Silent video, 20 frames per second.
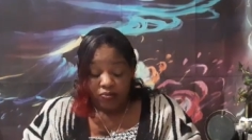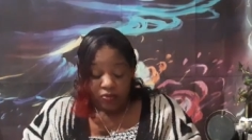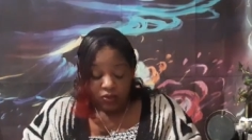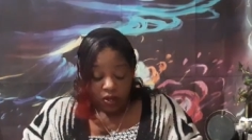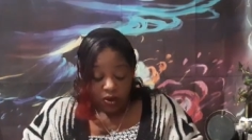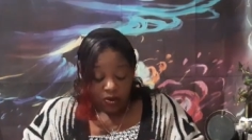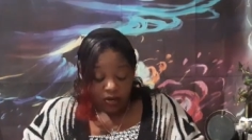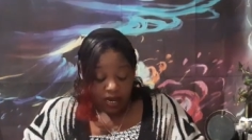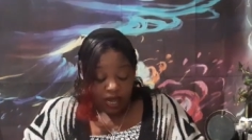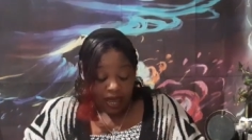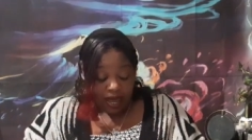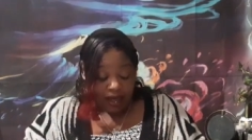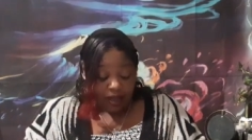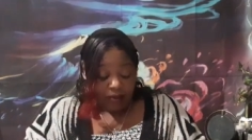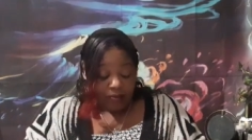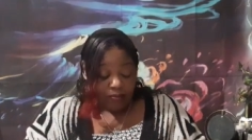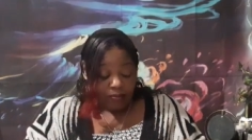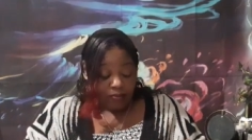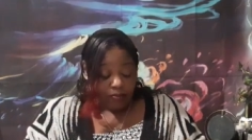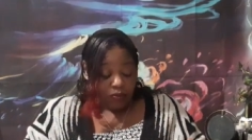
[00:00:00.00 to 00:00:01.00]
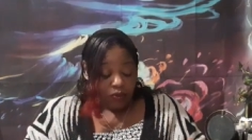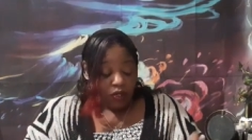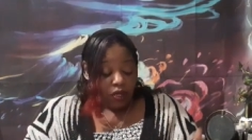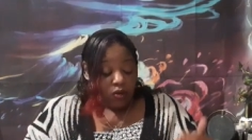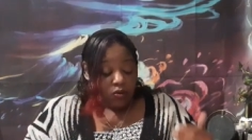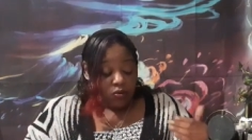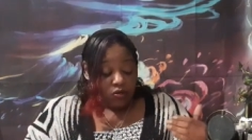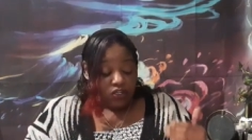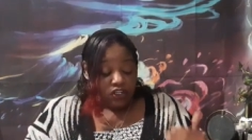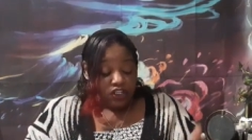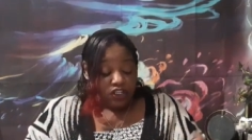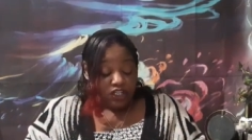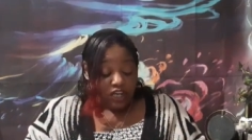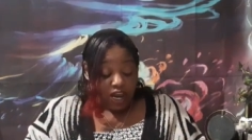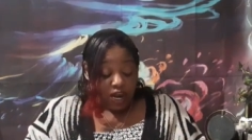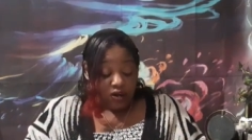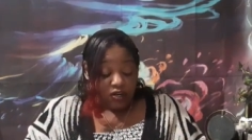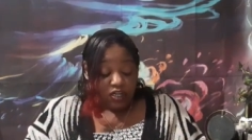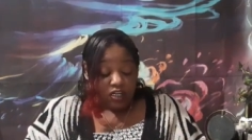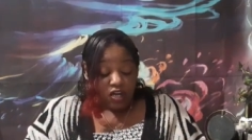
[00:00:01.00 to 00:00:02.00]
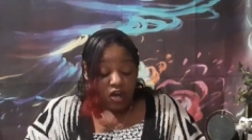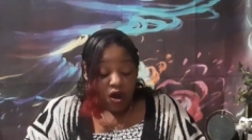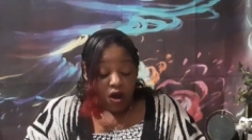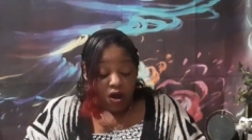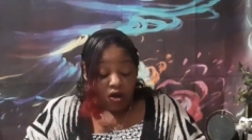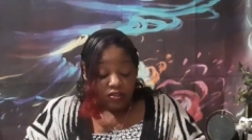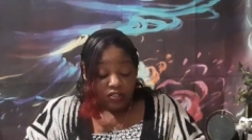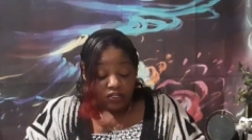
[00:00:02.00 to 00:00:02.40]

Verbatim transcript: Okay, with the chariot card,